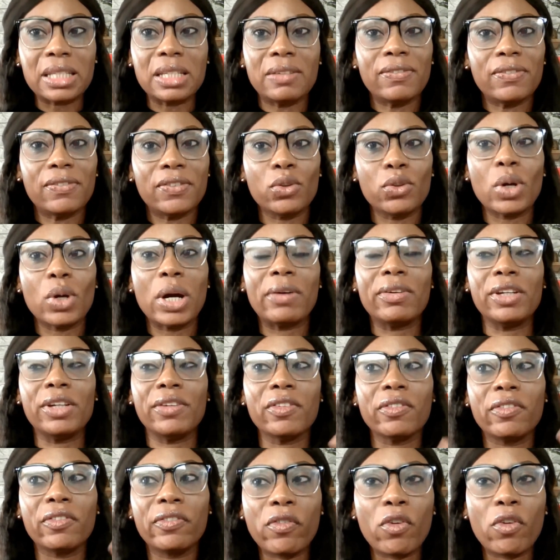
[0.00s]
if
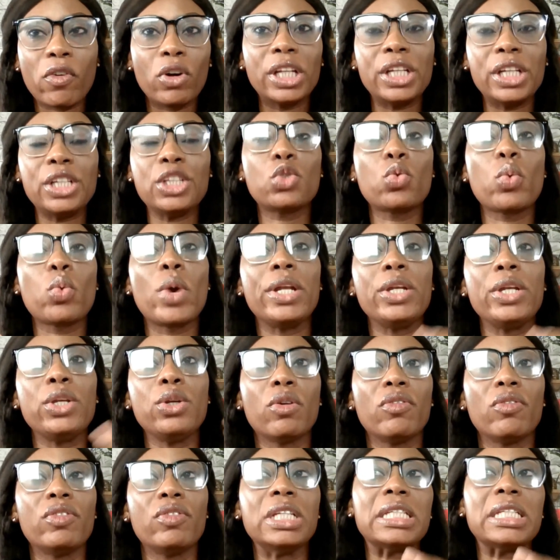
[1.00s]
you fall into any
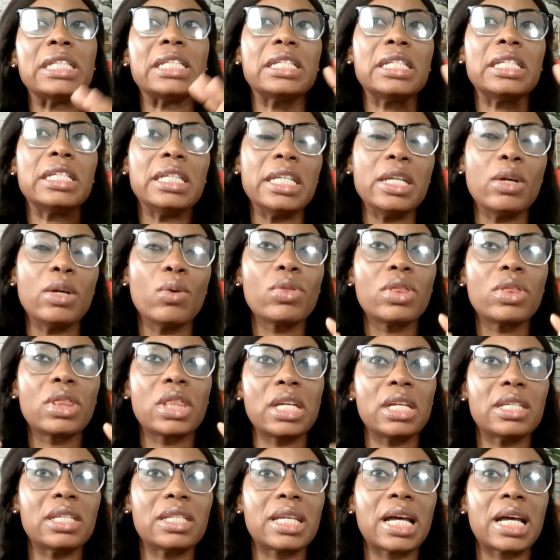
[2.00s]
of these new
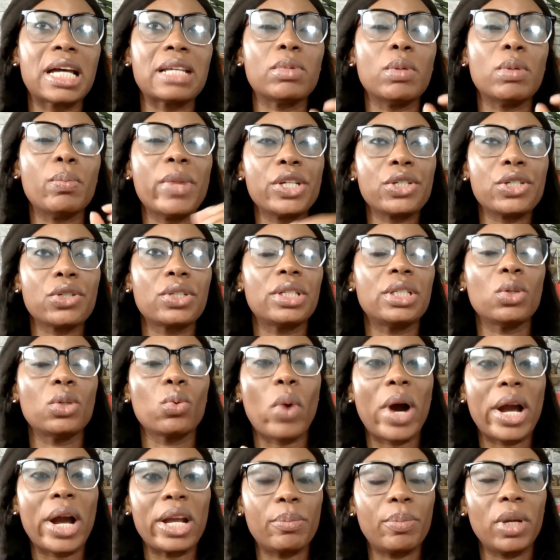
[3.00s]
things that have been mentioned in the
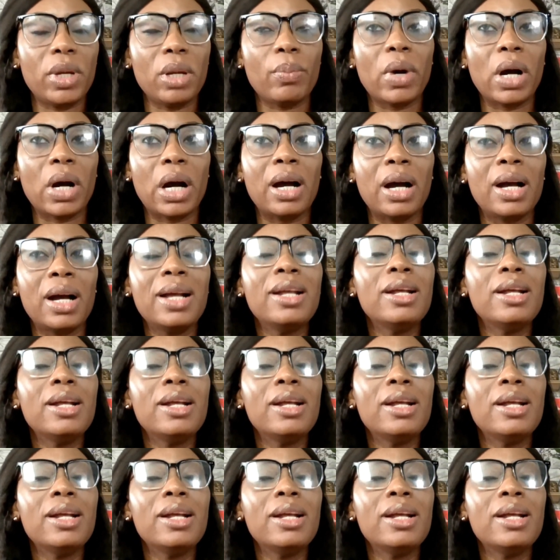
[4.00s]
white paper,